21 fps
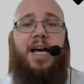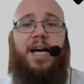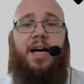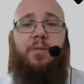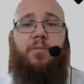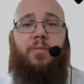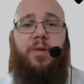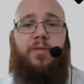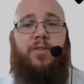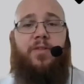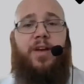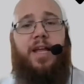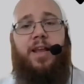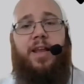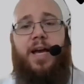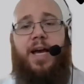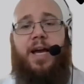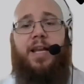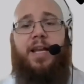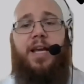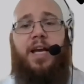We've
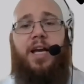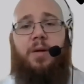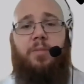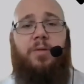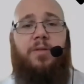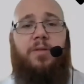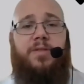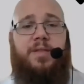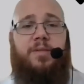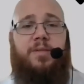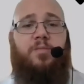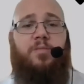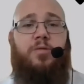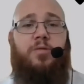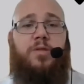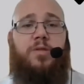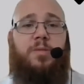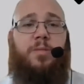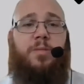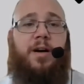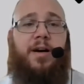had a couple of
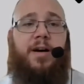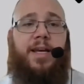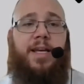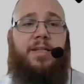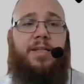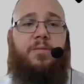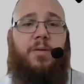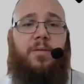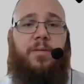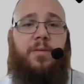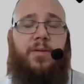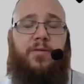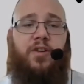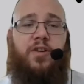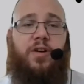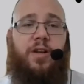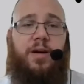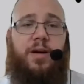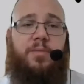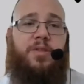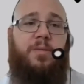small spikes where we've
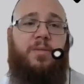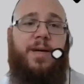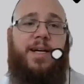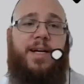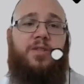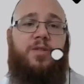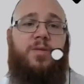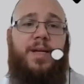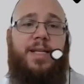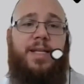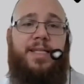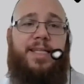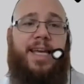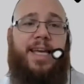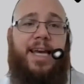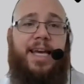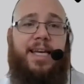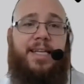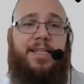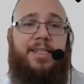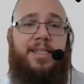gone up to about 20
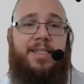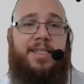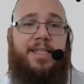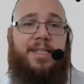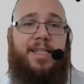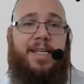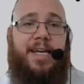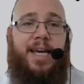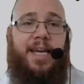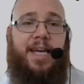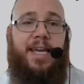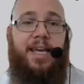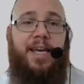cases a day.